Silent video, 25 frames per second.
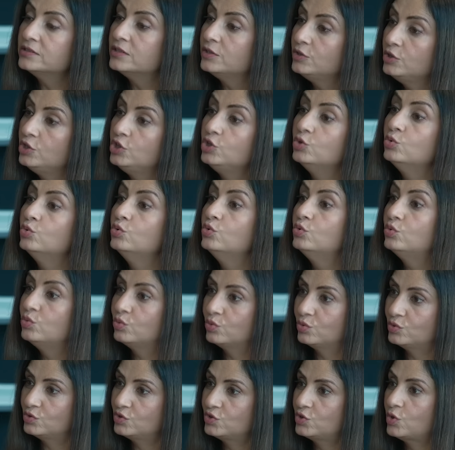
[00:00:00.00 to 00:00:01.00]
is a
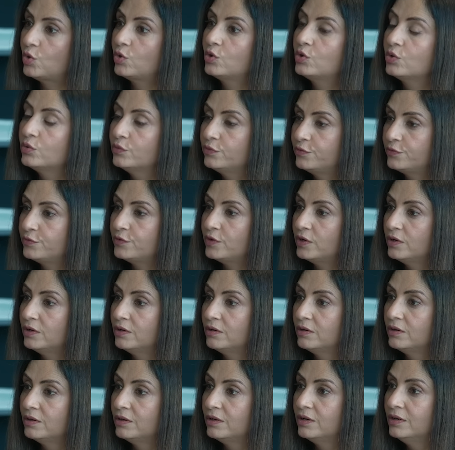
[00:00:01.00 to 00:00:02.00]
new sort of
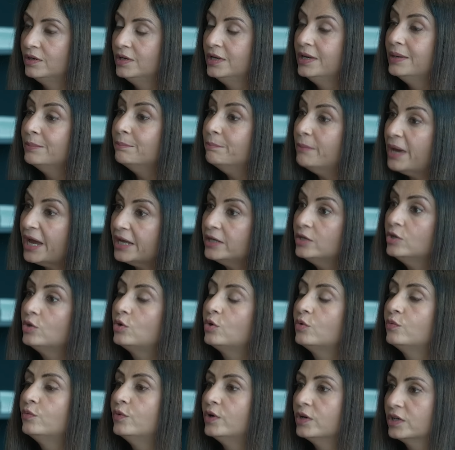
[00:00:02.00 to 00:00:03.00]
uh, manner
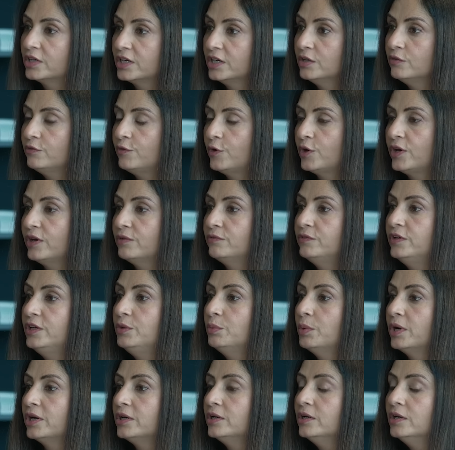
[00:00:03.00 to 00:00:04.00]
of working for
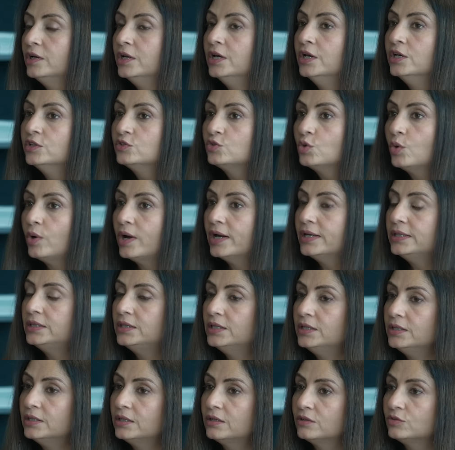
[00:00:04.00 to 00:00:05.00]
everyone hmm. so i
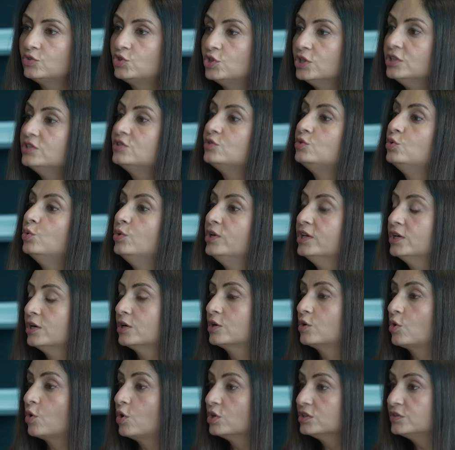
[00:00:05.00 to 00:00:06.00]
think just doing
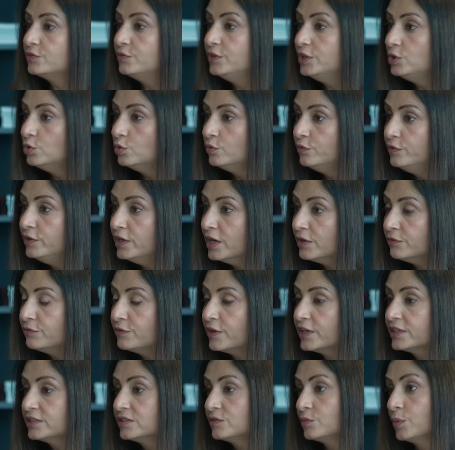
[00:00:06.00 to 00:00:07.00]
across we do
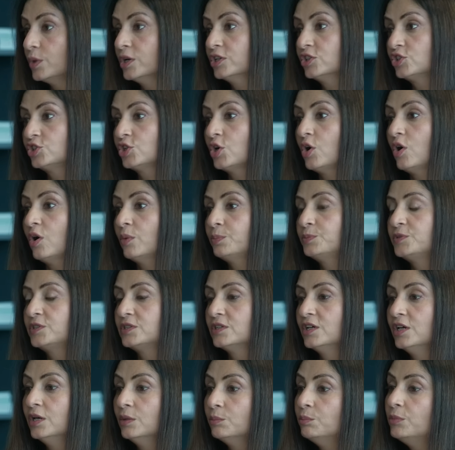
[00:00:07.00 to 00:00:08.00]
vfx
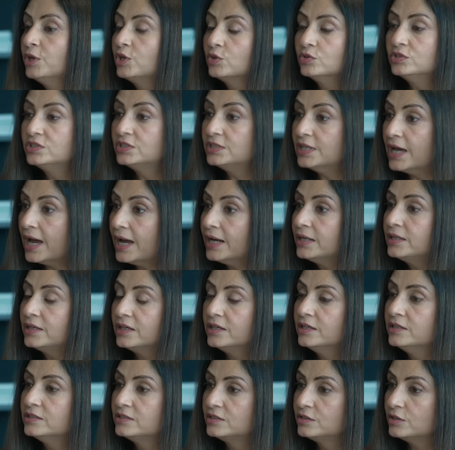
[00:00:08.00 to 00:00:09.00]
workshops -hmm. because that
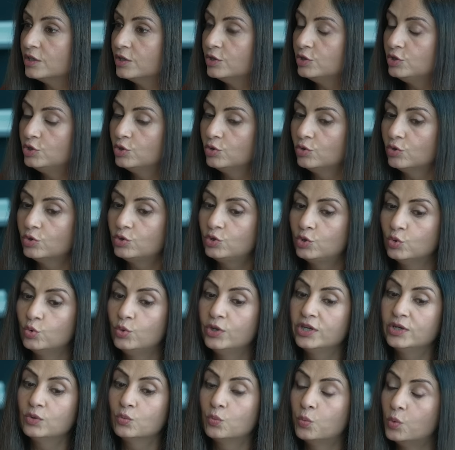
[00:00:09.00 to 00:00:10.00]
is you know
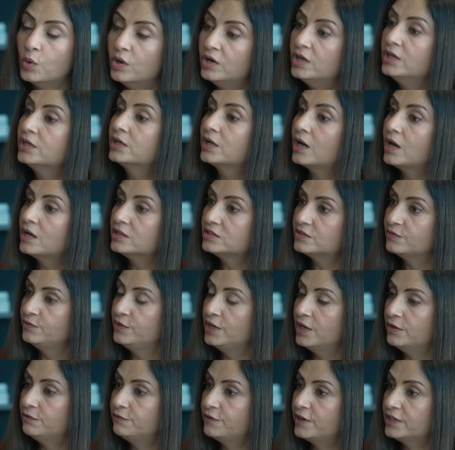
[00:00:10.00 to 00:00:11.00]
doing world class
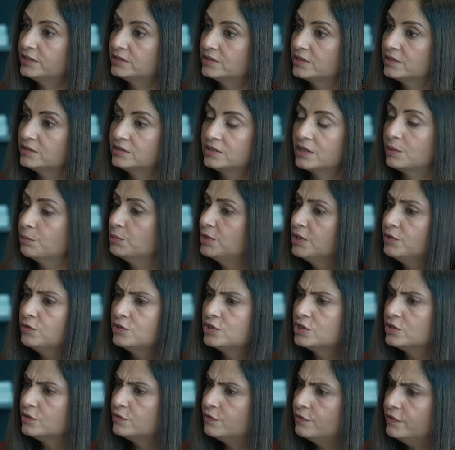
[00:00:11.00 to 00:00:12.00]
vfx is something
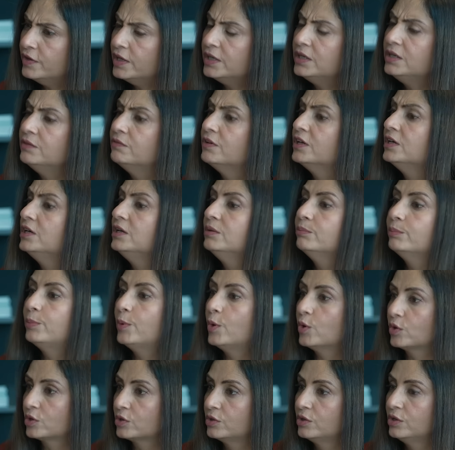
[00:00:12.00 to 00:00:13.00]
which is very very
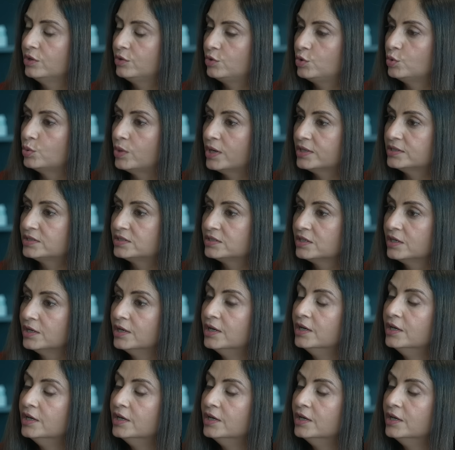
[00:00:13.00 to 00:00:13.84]
important to -hmm. us